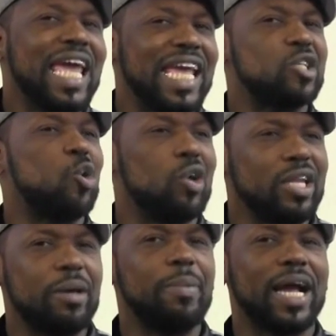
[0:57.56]
it's
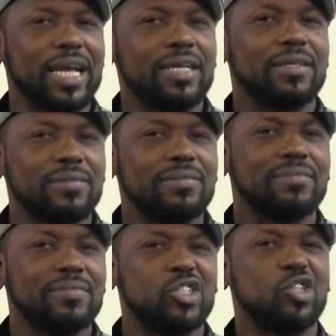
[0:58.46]
calling you back.
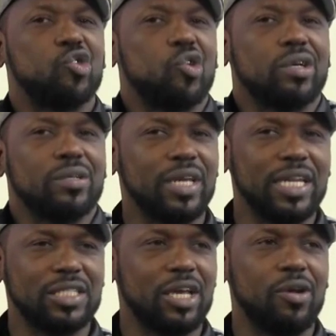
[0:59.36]
It's a drug
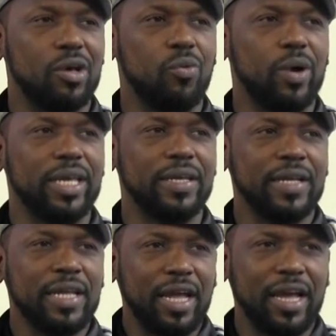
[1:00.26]
in its own little way.
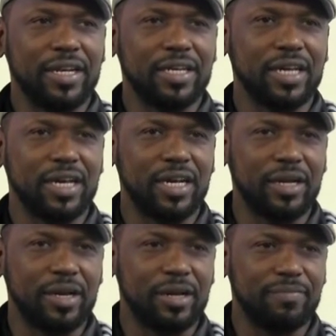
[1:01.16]
And
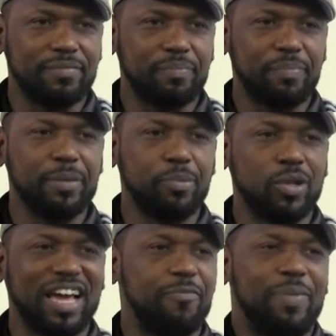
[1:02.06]
people
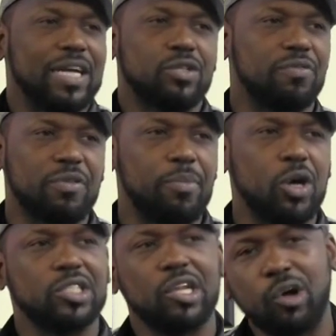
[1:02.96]
that have packed up from
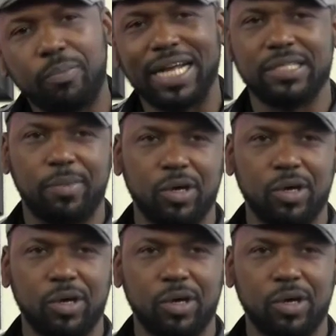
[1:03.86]
boxing and gone back to